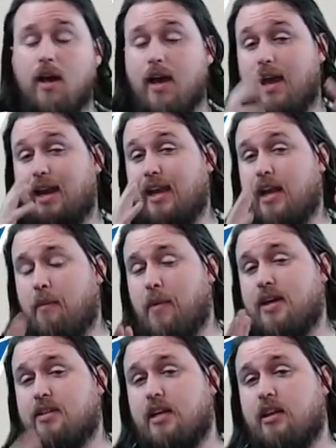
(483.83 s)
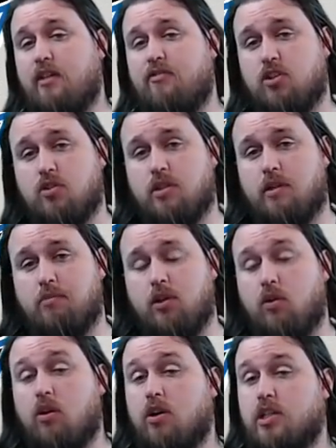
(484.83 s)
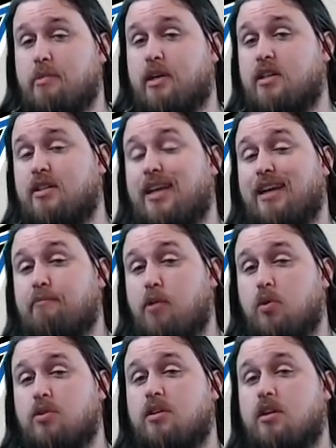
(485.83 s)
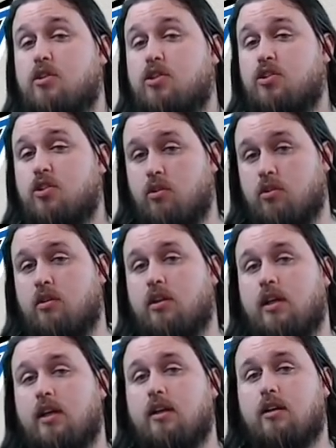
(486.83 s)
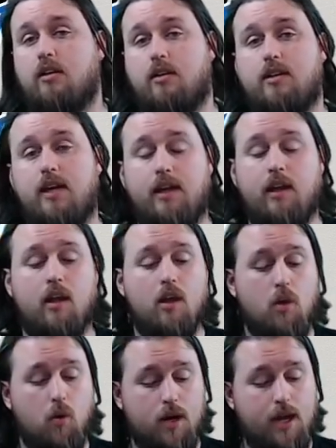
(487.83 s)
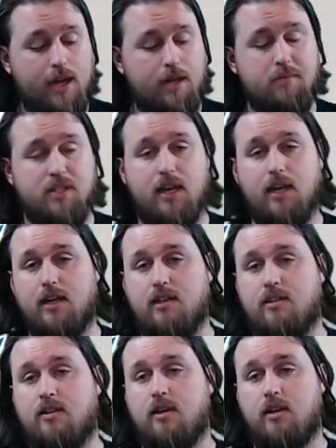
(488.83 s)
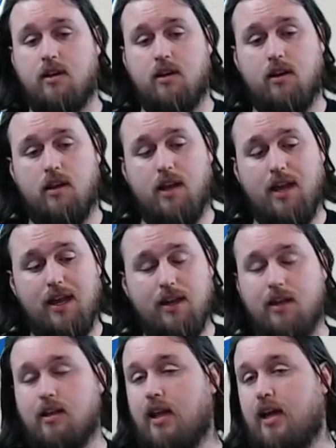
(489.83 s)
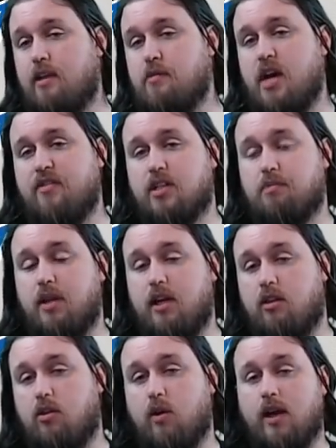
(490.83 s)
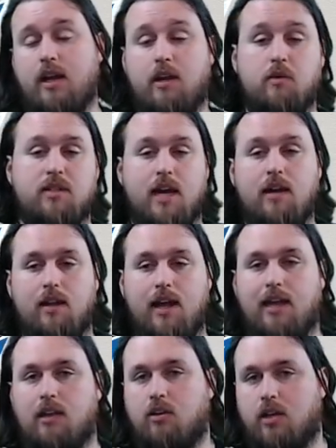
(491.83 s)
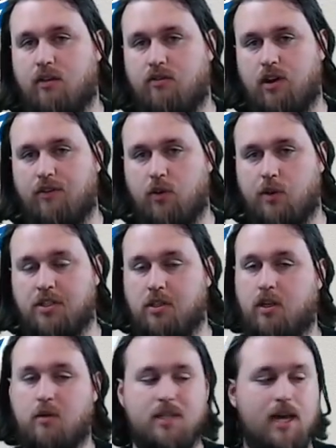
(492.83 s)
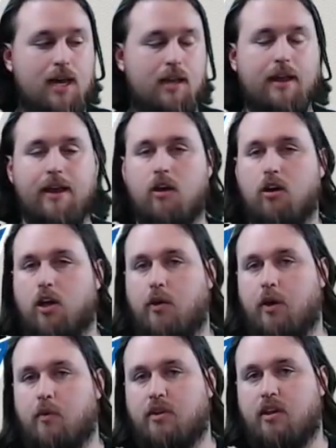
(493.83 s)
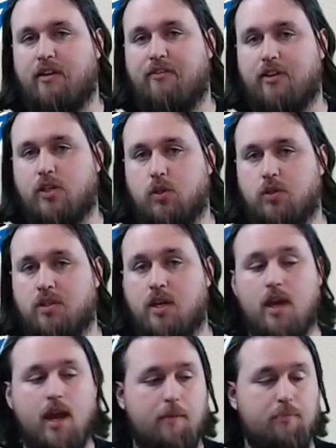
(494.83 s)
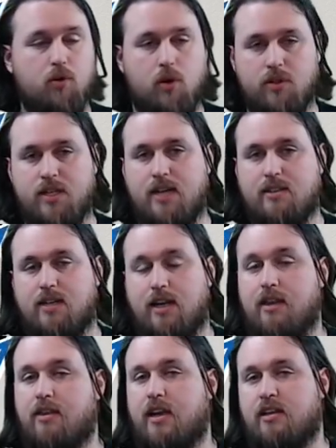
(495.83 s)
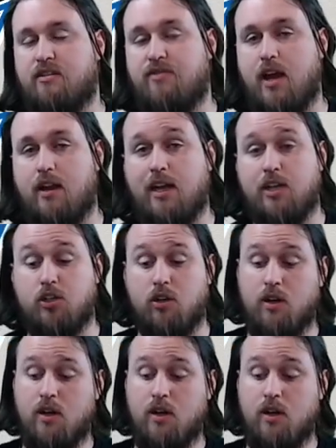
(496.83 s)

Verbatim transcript: And again, I'm not saying the officials didn't blow calls because they most certainly did. What I am saying is, in LA, the Mavericks played through it, and it was LA looking for every whistle. It was LA arguing with the officials and protesting and things of that nature.